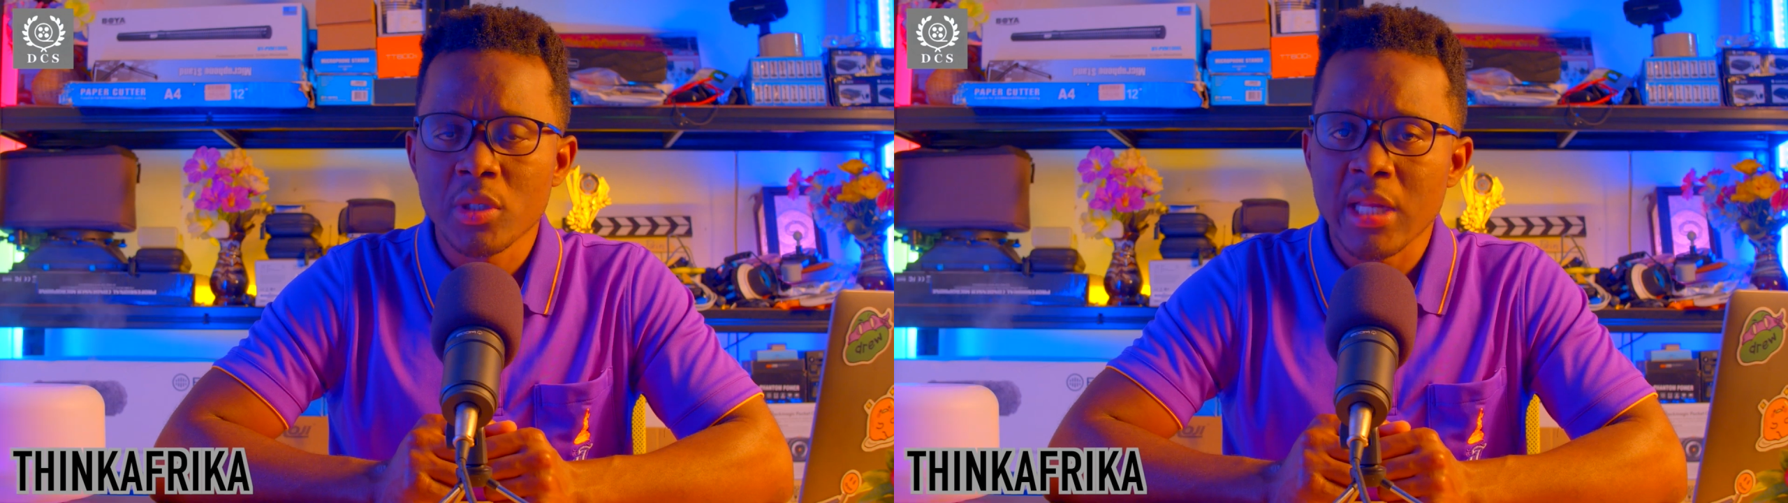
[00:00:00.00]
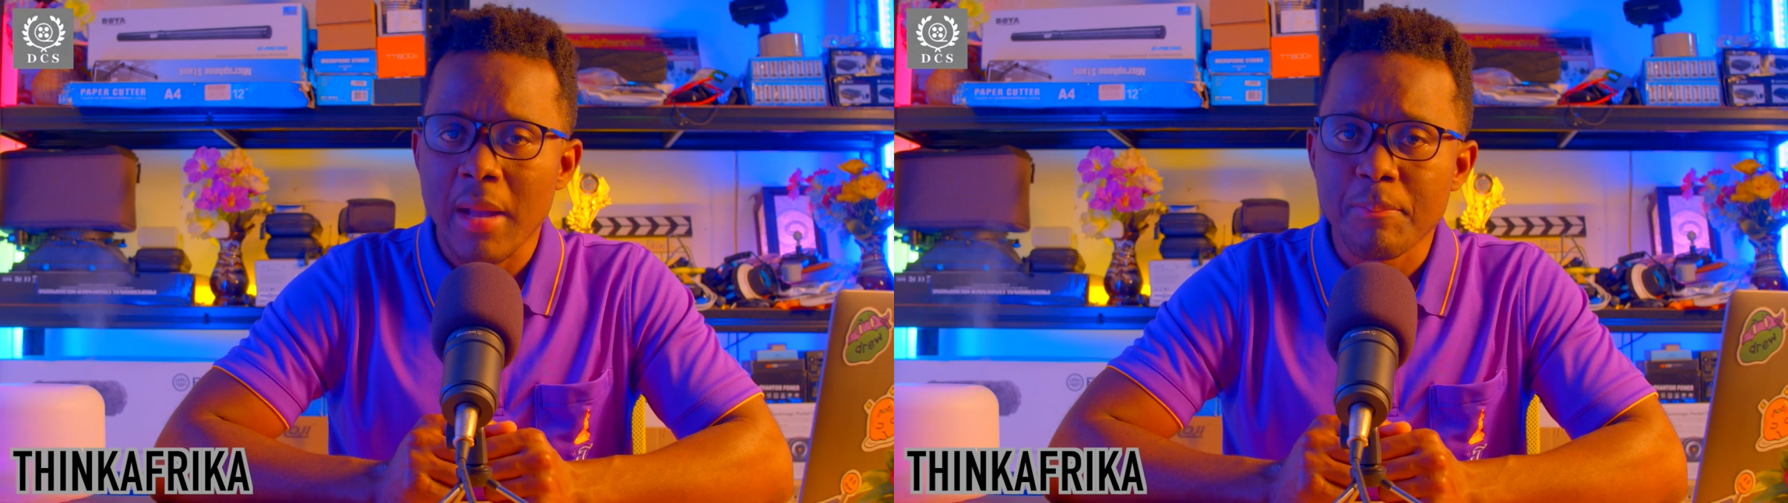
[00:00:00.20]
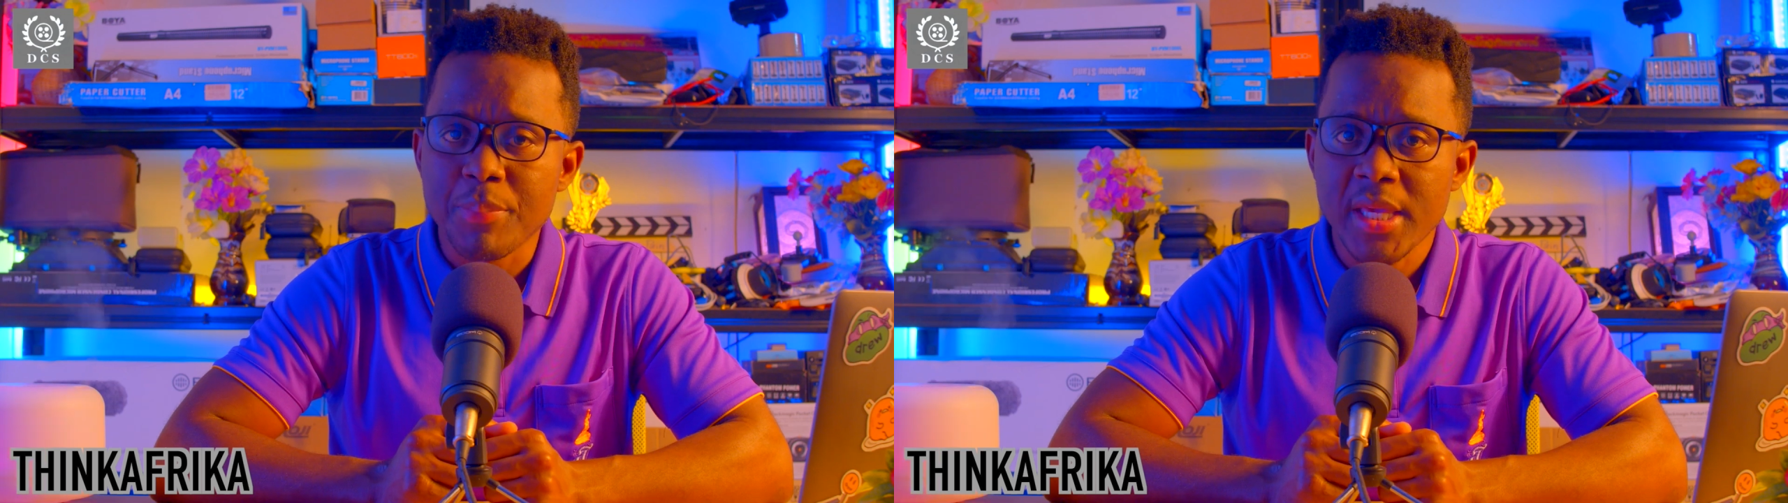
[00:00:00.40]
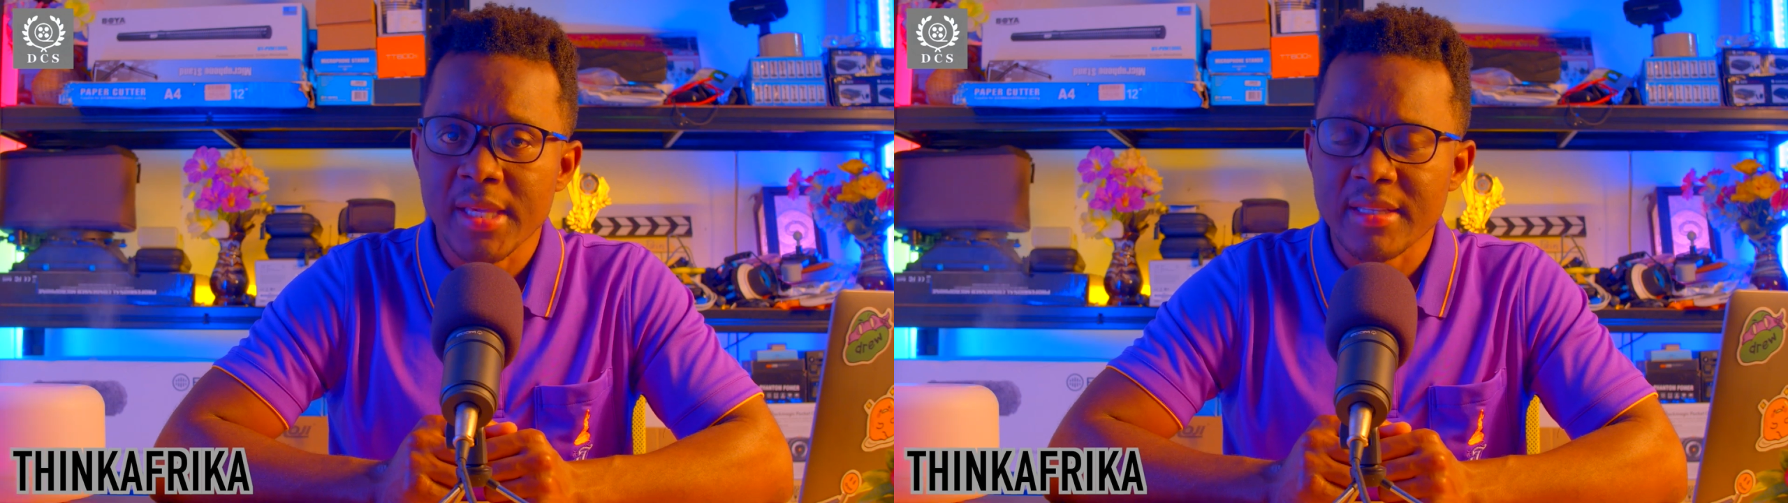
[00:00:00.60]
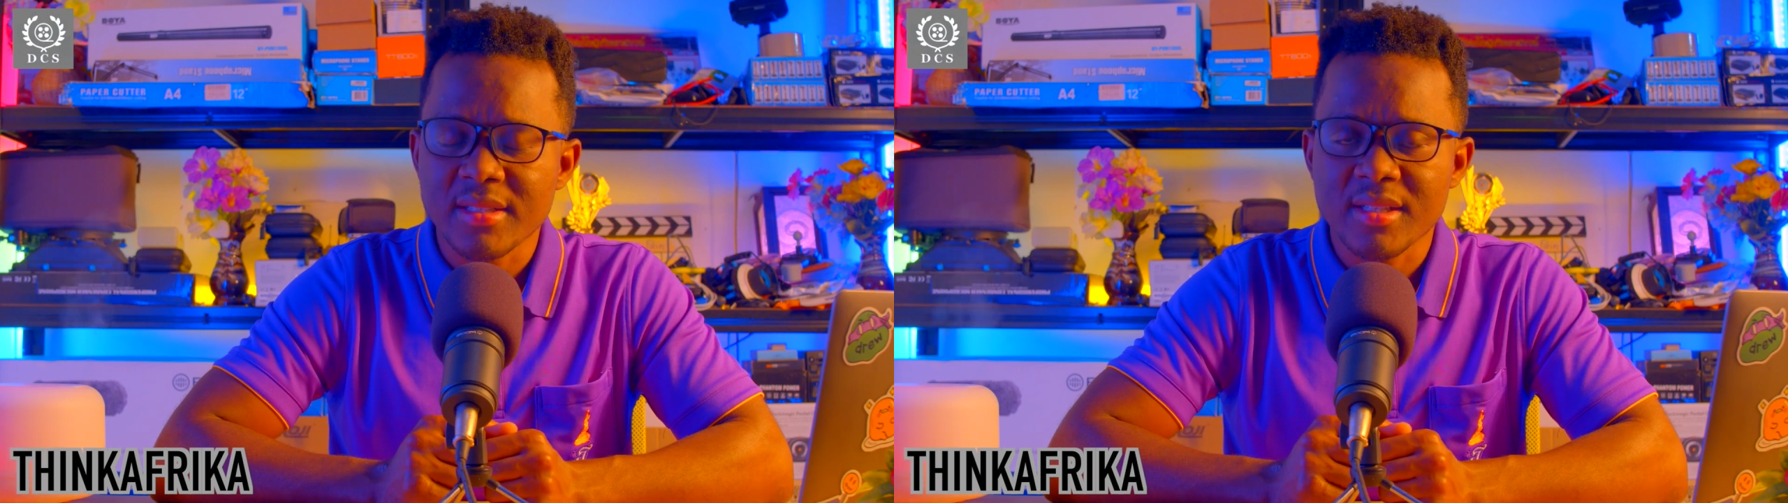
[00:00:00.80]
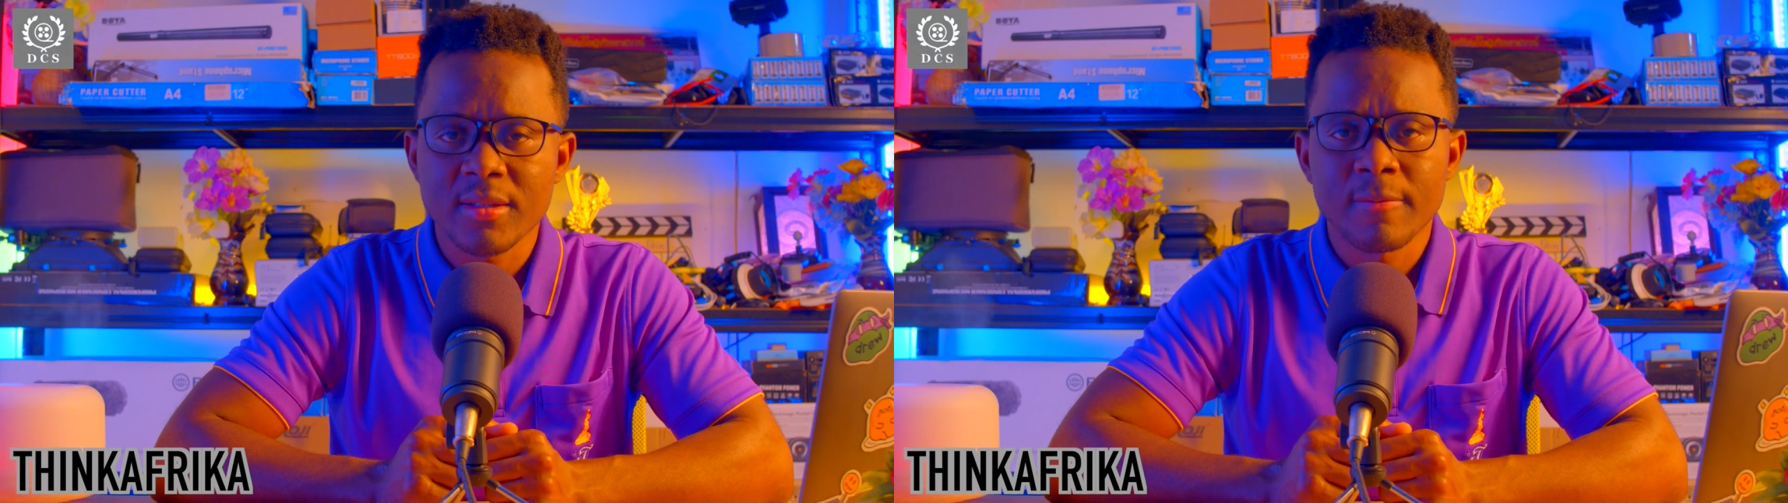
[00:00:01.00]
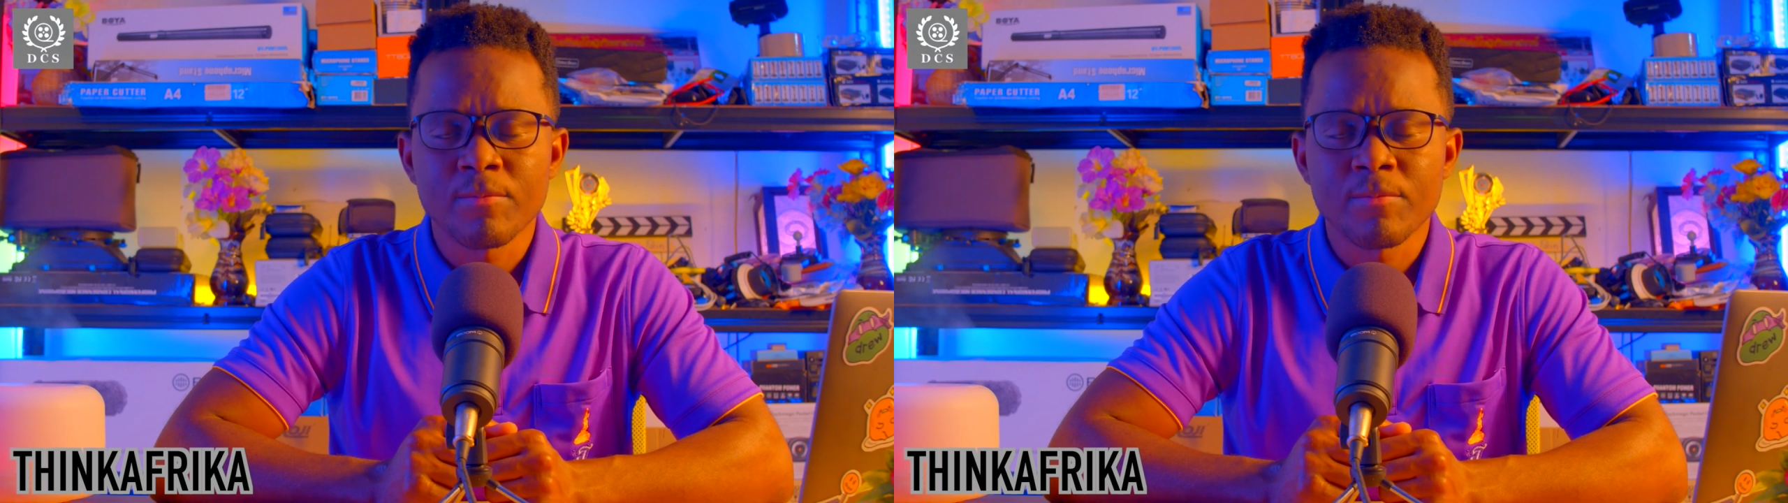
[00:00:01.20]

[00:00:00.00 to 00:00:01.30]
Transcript: their peace